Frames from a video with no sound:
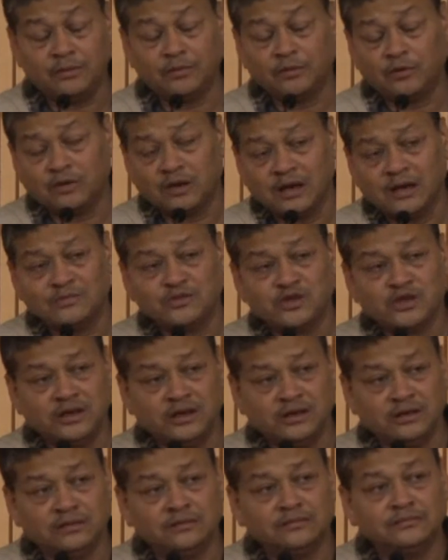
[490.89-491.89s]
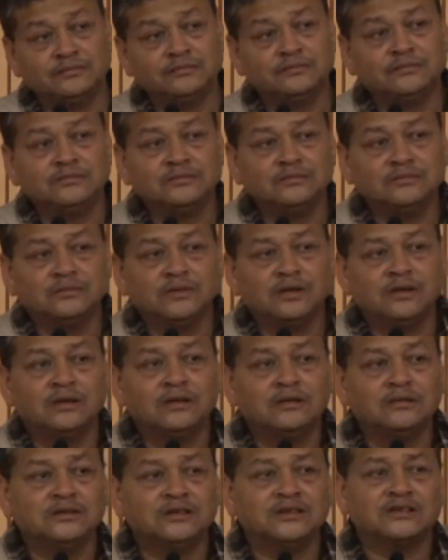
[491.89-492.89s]
programs a year,
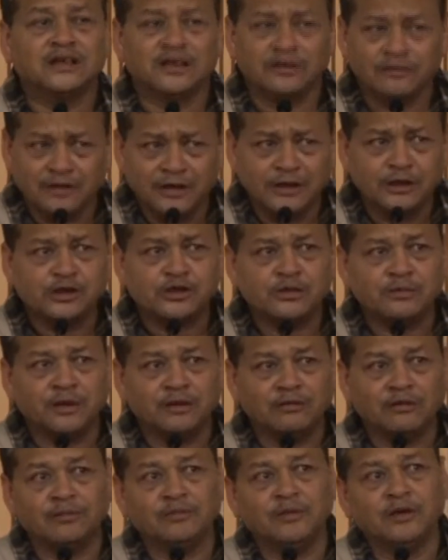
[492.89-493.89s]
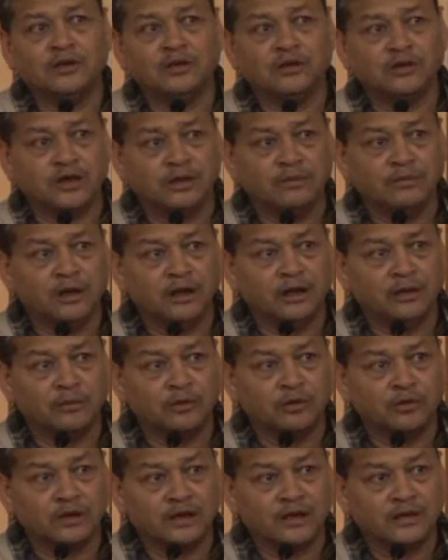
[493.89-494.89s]
these kind of leadership development or team building
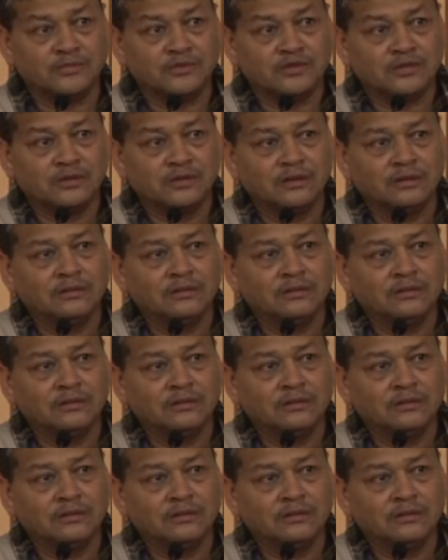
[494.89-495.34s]
programs